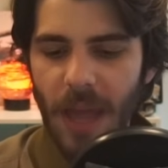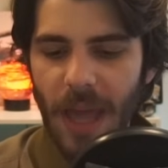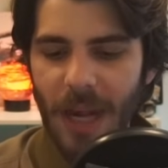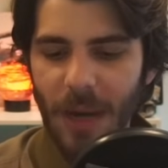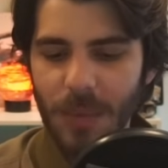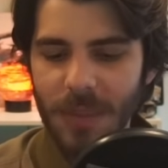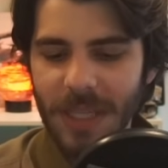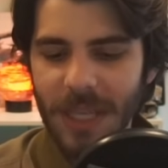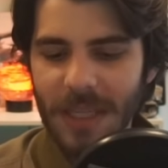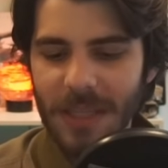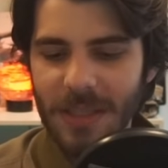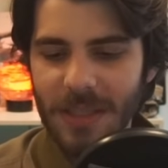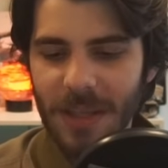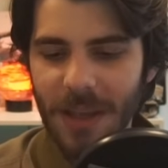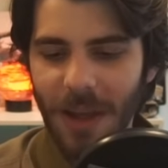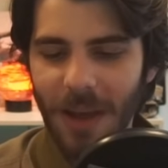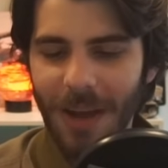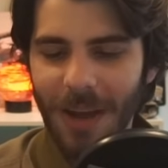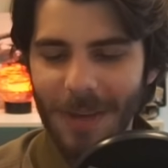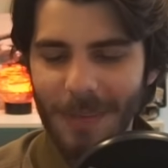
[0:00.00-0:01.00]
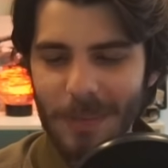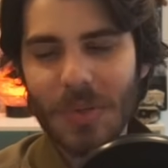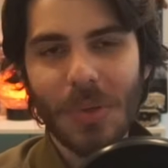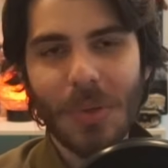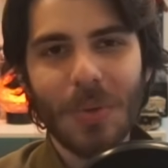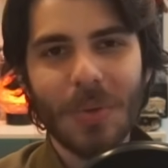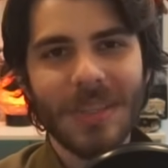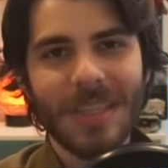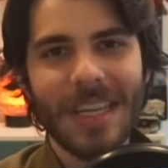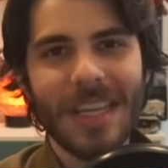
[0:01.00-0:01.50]
and it was against
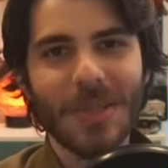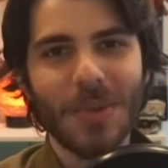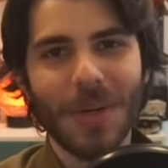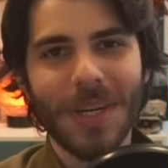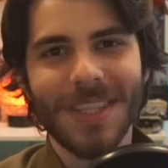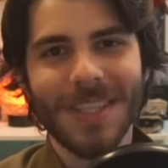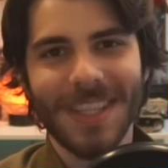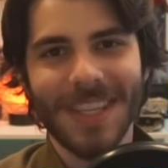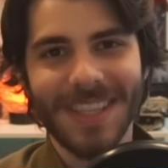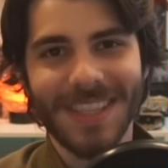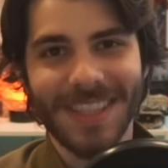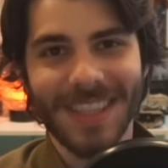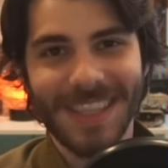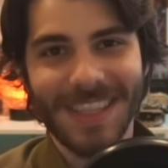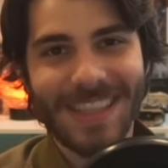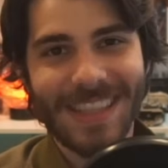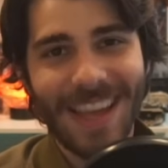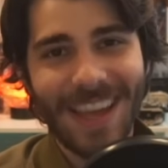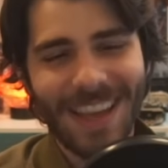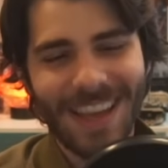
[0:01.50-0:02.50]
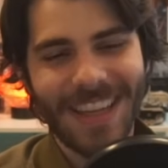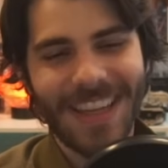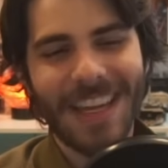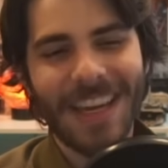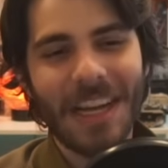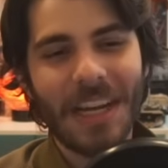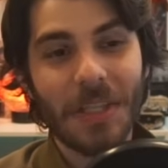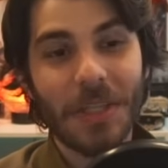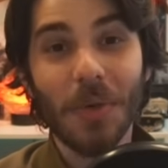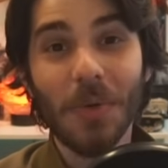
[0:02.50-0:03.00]
2 T-26s
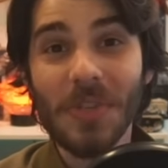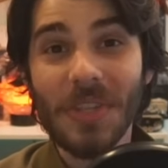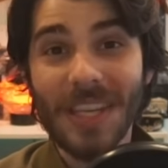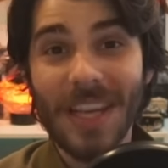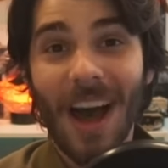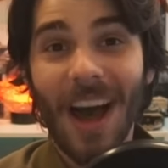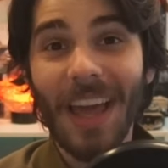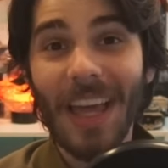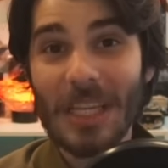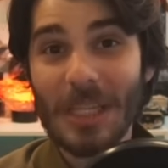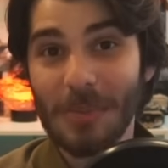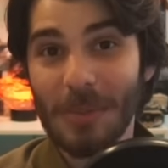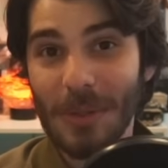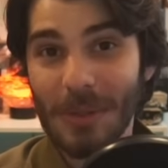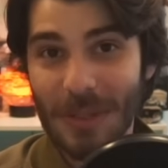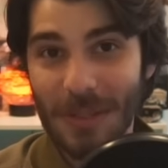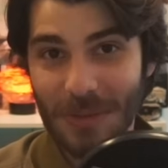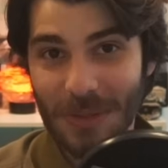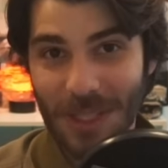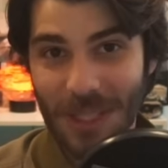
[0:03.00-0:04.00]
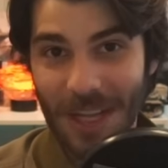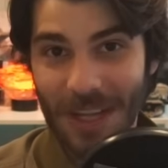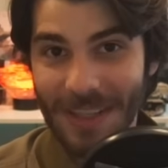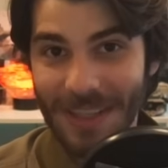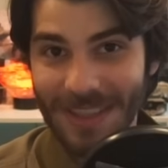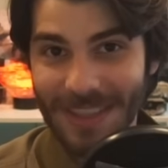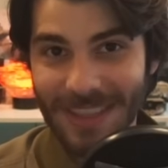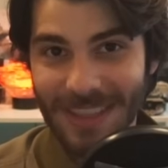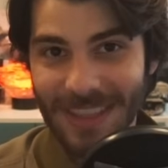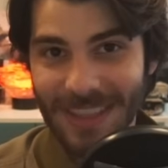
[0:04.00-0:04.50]
using high explosive
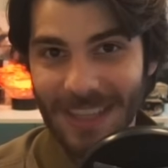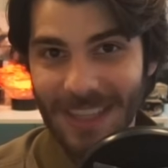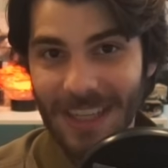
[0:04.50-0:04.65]
shells.